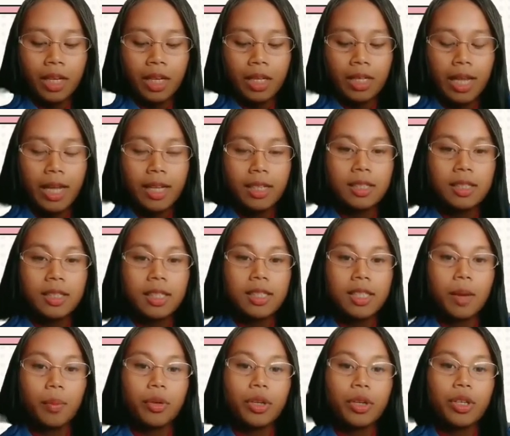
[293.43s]
Next is
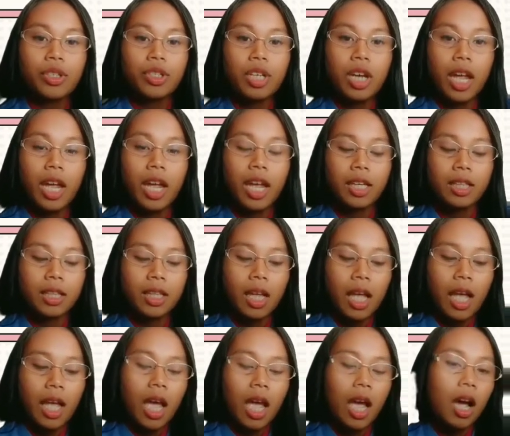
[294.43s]
appreciate
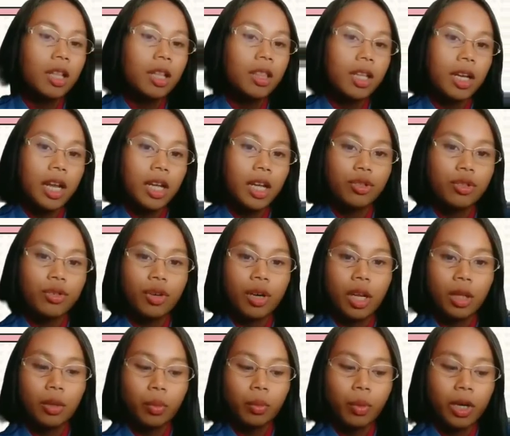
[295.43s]
the
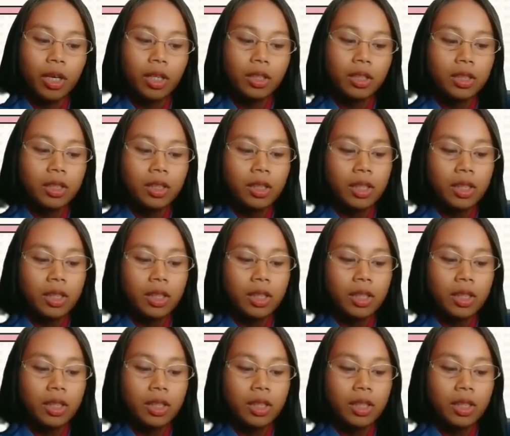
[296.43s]
natural world